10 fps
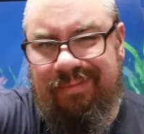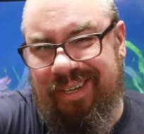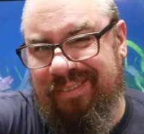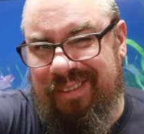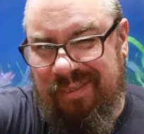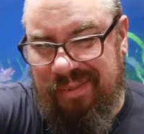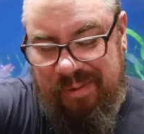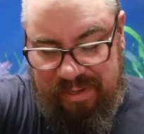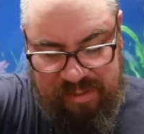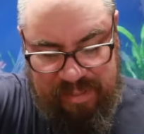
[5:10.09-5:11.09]
But I've never
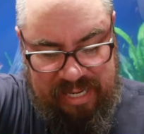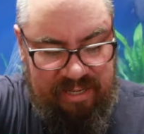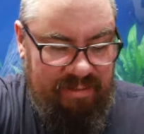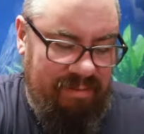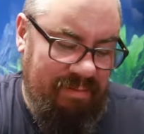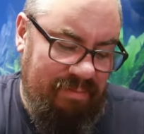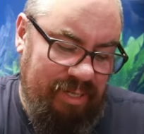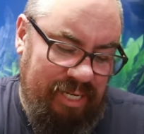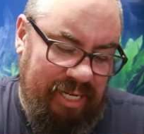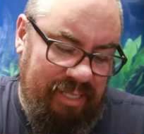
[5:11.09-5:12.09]
found it to be a
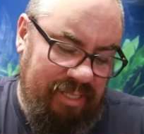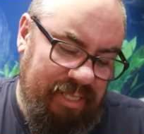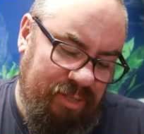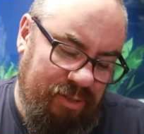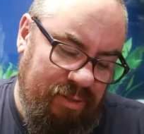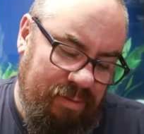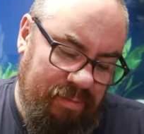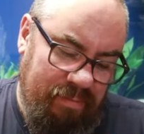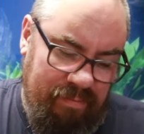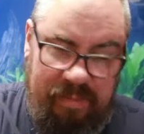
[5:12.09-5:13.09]
particular issue.
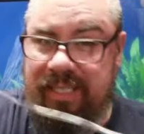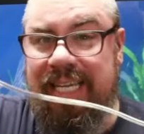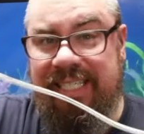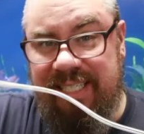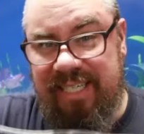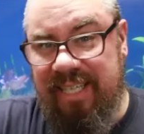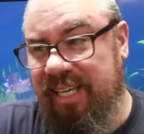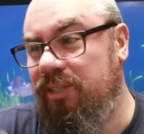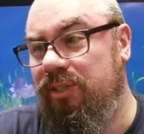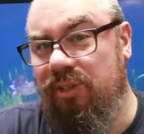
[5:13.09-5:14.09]
But nice to see
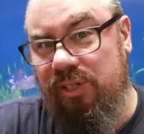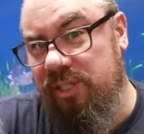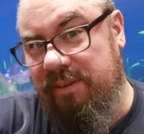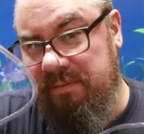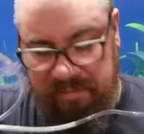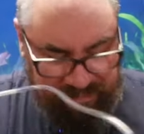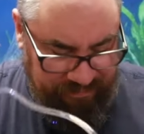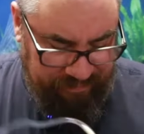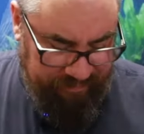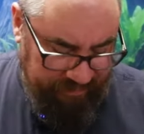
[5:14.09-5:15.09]
they include the good stuff.